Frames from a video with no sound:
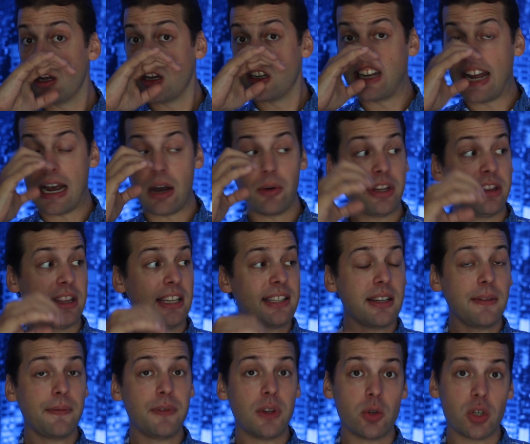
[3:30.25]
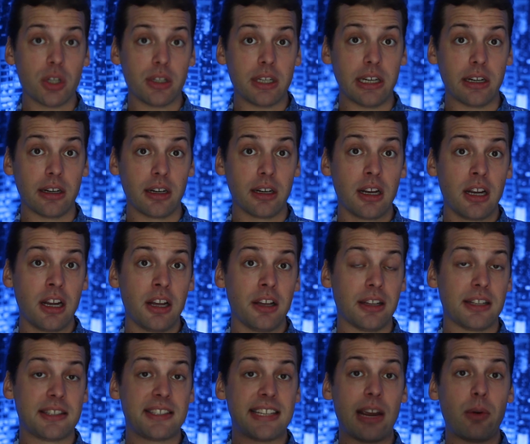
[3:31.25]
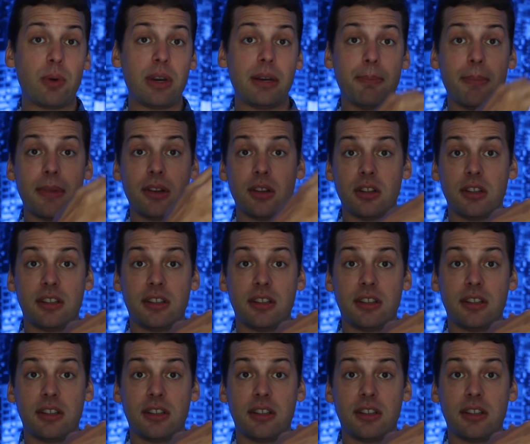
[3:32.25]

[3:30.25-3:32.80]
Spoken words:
Now in this infusion here, let's say we